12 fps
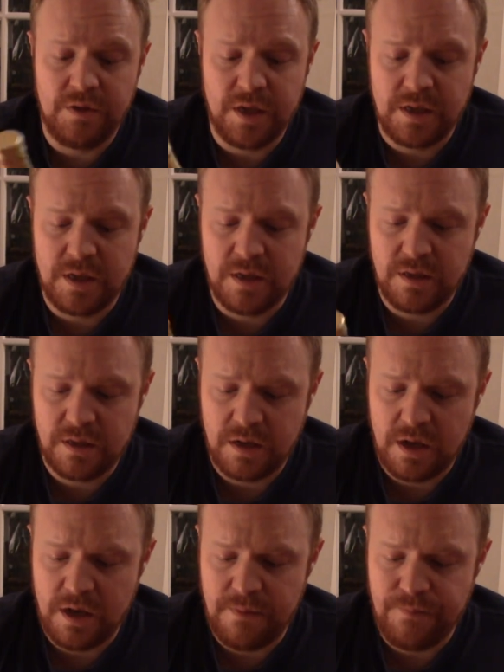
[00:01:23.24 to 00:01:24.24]
This is
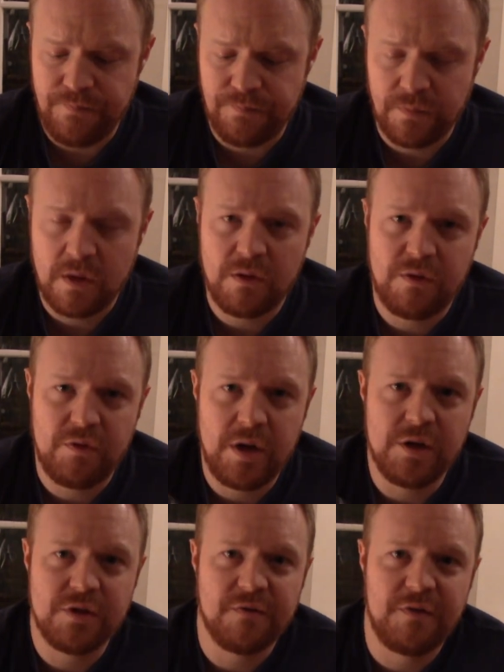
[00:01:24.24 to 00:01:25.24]

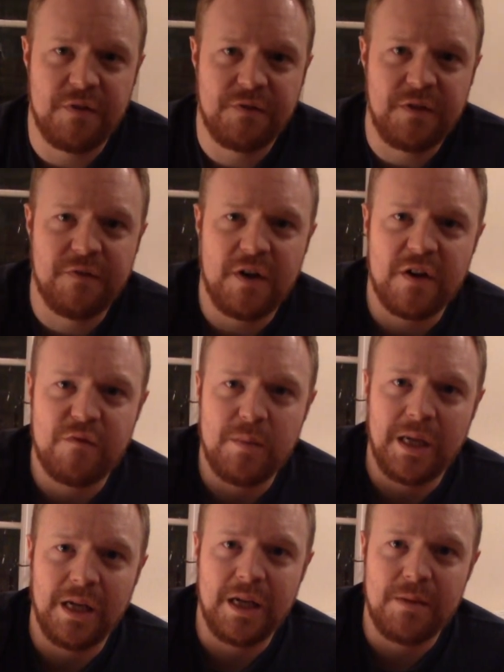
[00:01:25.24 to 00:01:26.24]
355
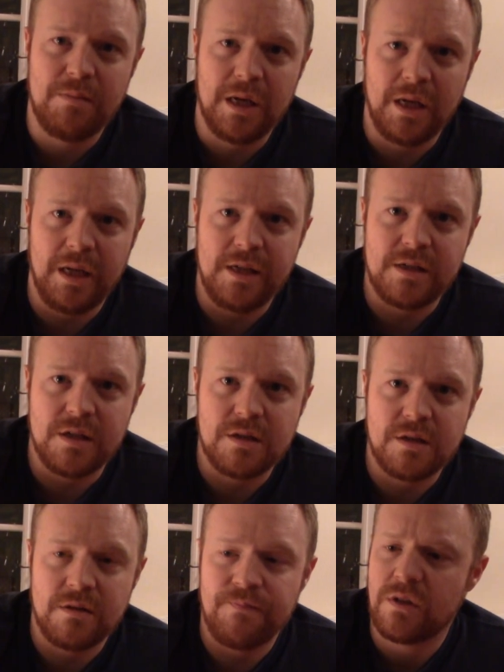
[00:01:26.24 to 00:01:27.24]

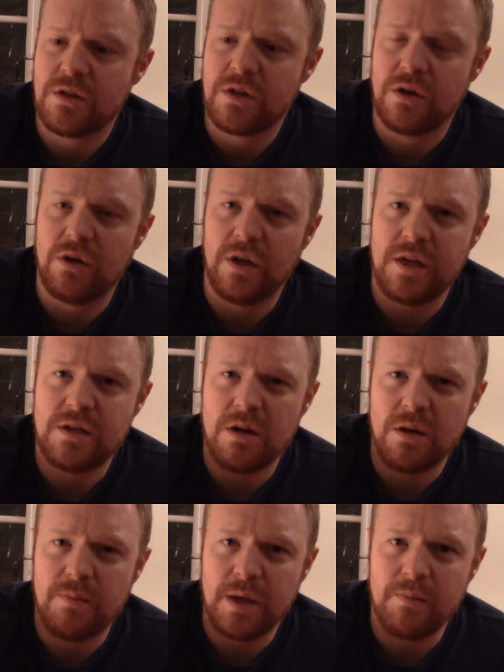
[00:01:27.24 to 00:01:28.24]
millilitres, so it's
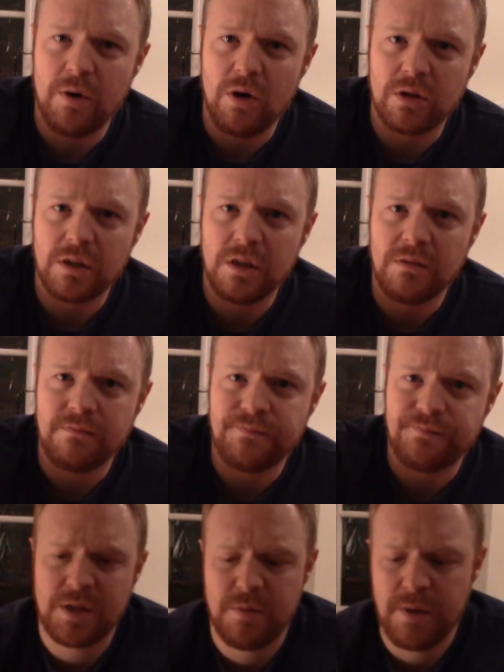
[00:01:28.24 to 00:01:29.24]
not a big bottle,
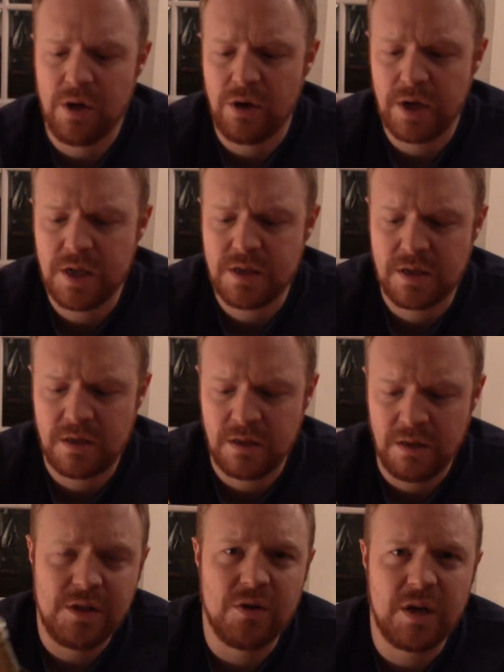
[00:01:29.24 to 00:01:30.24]
but to be honest,
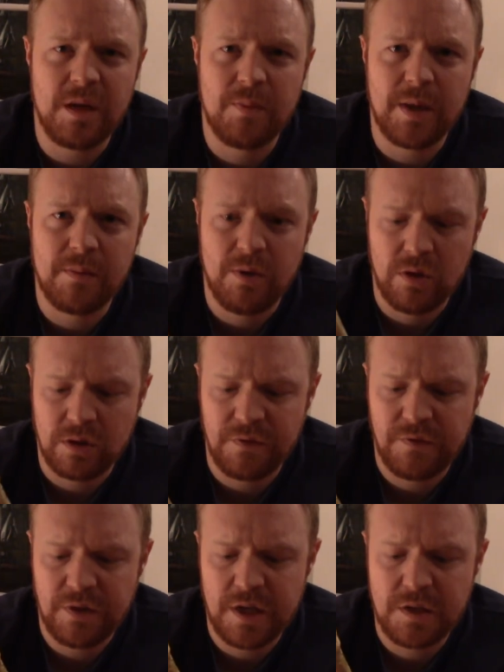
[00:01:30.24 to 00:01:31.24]
you don't need a big bottle
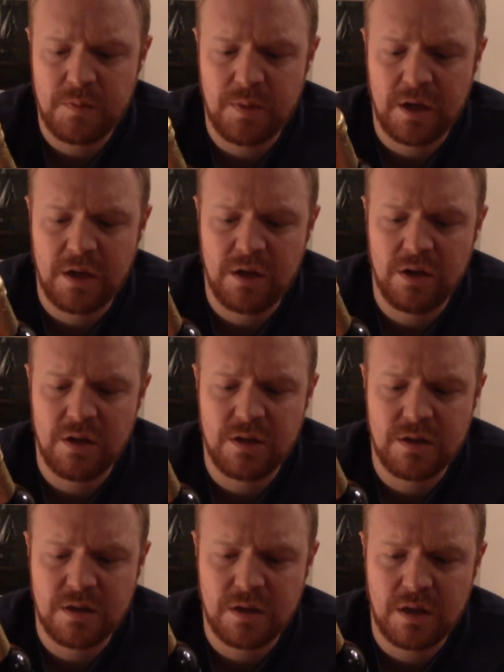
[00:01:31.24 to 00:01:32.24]
for this
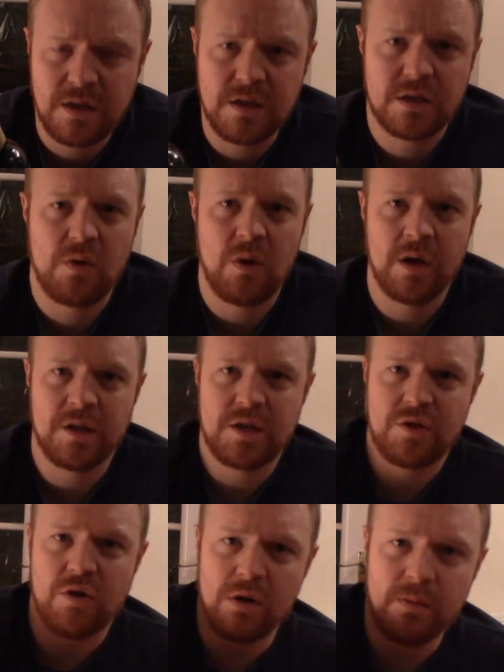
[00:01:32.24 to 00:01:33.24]
because it is quite a
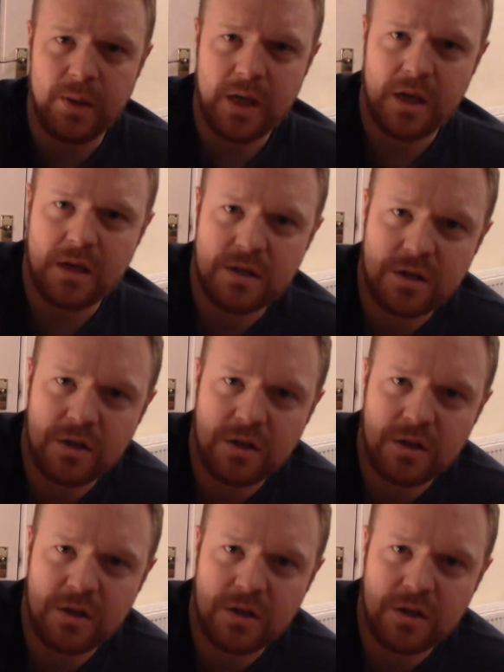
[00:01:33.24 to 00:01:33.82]
strong beer.